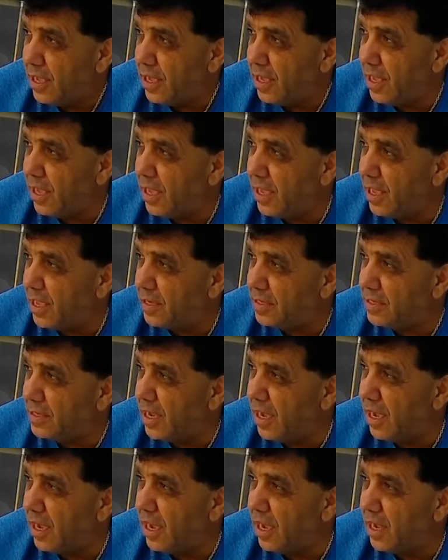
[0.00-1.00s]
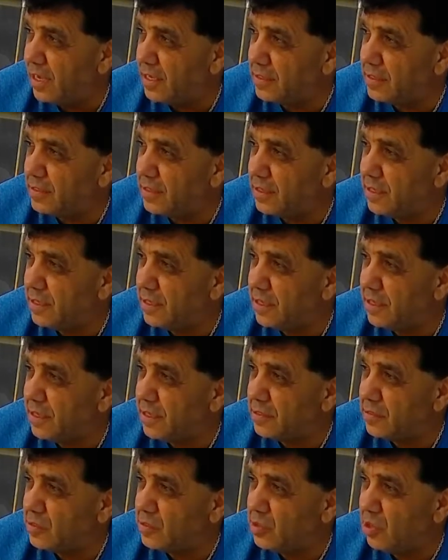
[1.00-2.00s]
And
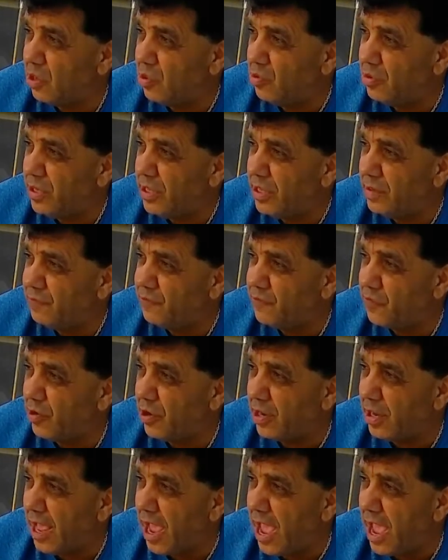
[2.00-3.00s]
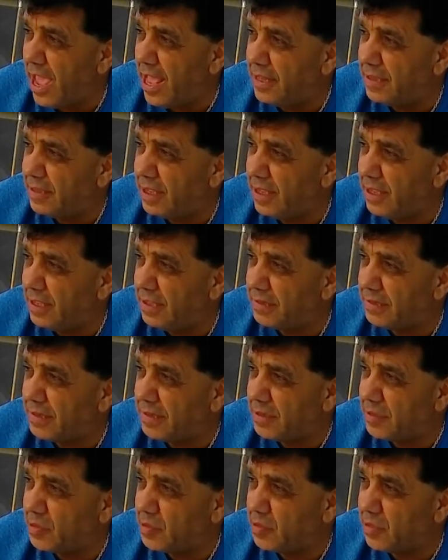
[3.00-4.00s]
the towing for land is
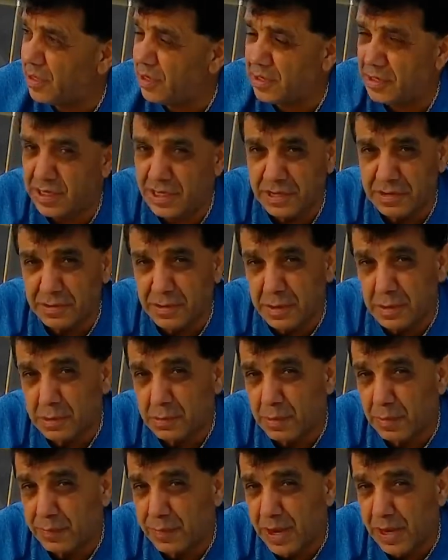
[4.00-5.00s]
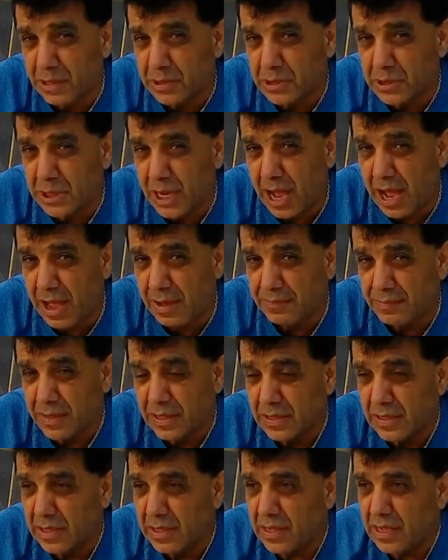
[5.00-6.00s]
to the nearest repair shop,
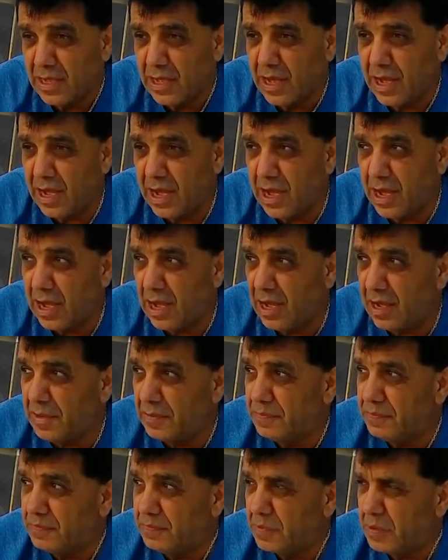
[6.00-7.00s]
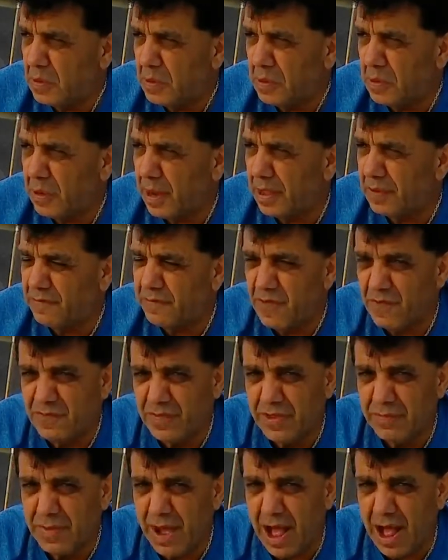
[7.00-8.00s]
or like
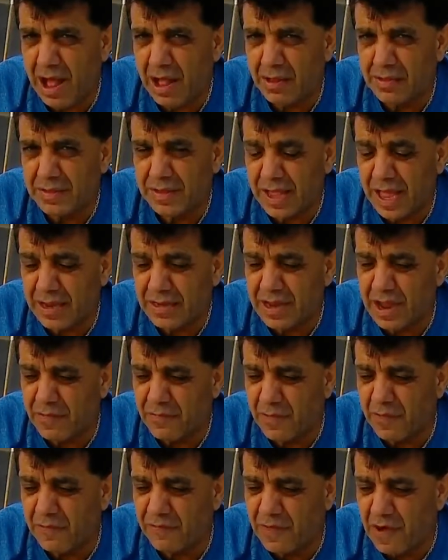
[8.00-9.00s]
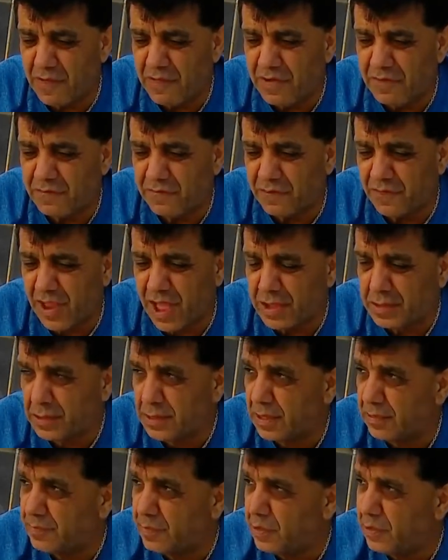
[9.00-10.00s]
50 miles. And they were very
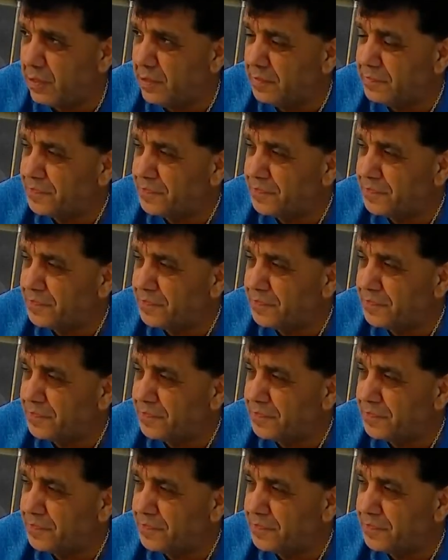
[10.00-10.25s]
flexible.